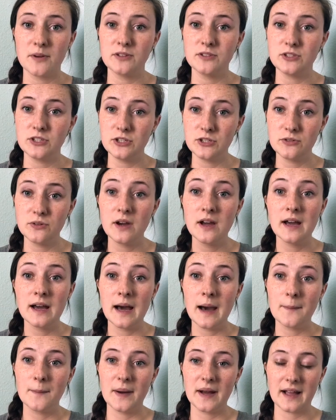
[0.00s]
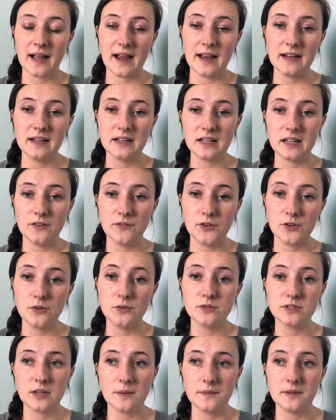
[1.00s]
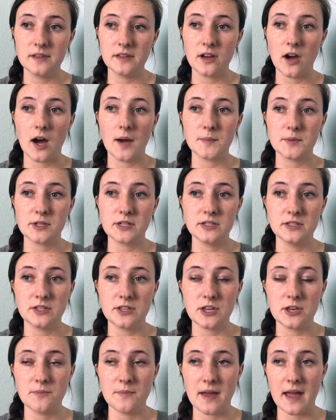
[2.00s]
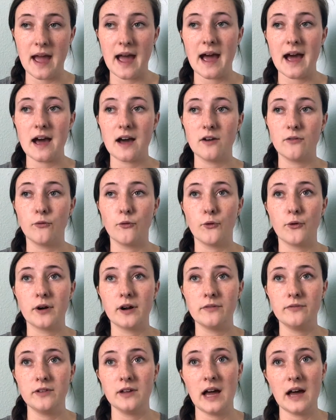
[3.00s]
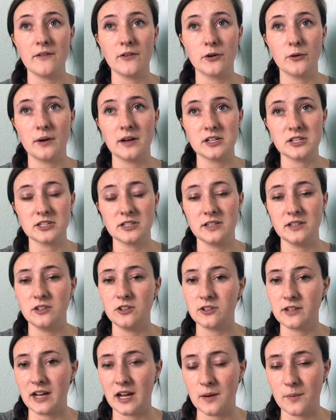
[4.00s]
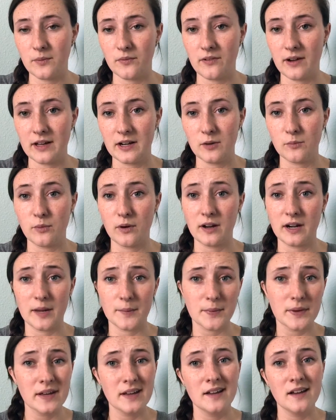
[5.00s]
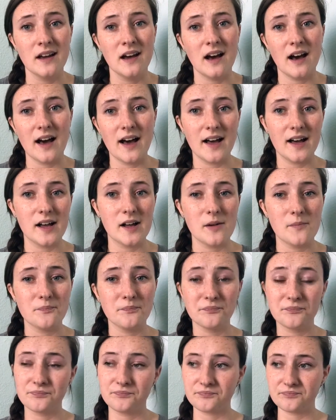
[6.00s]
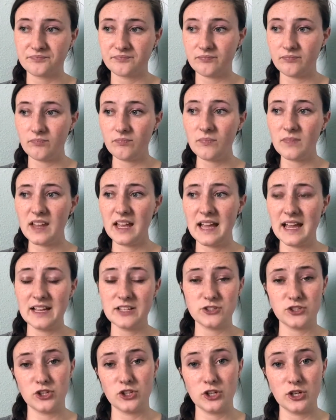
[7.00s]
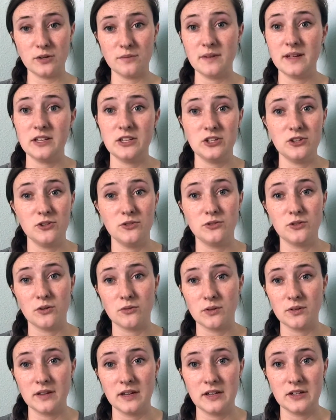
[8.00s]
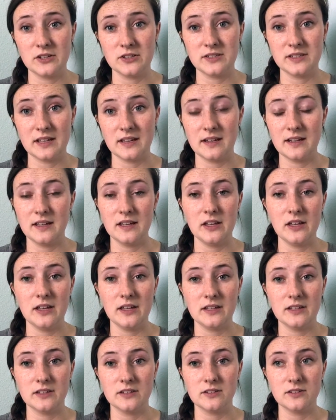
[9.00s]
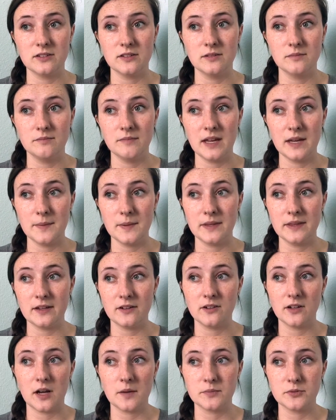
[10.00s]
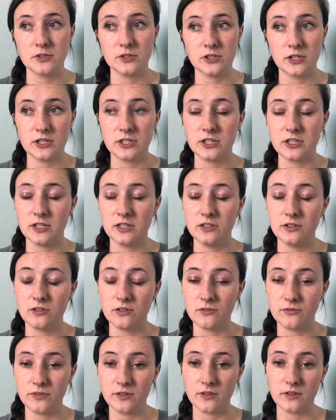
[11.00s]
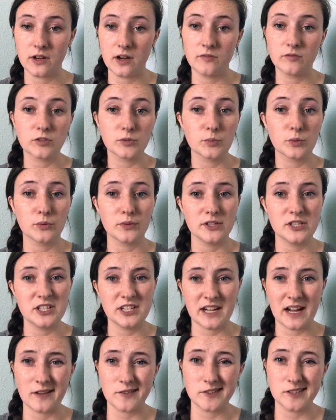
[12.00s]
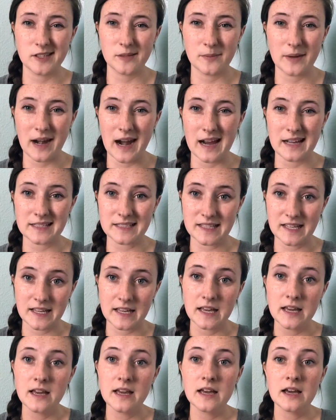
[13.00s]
we do, but kind of give you some of the options that you may have, or if you have a question and your care provider brought up um, a term and you don't really understand it, and maybe they're an obstetrician and you don't feel comfortable reaching out to them and asking,